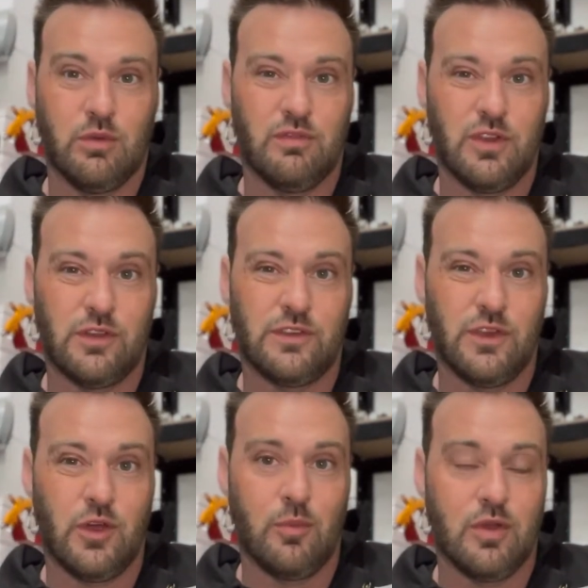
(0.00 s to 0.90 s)
we've lost a
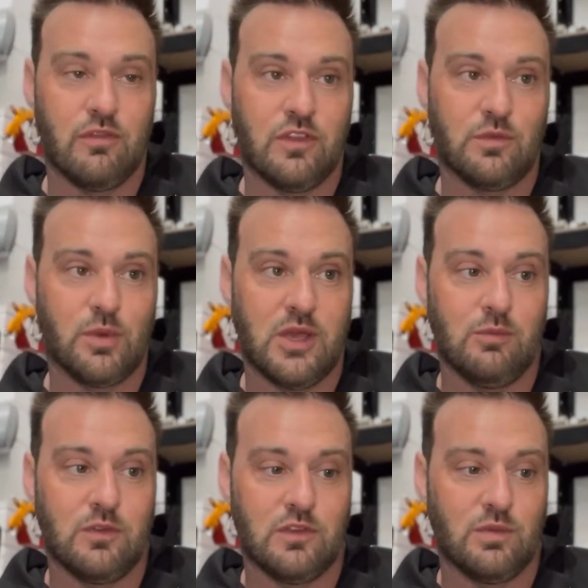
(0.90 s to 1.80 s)
little bit of this
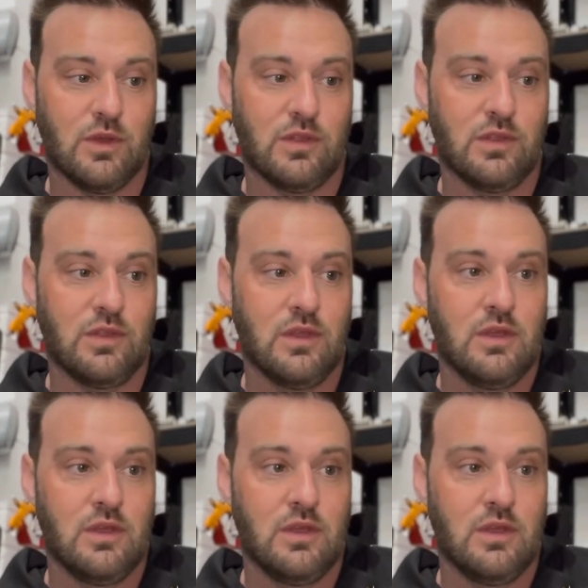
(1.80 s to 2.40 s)
pipe just with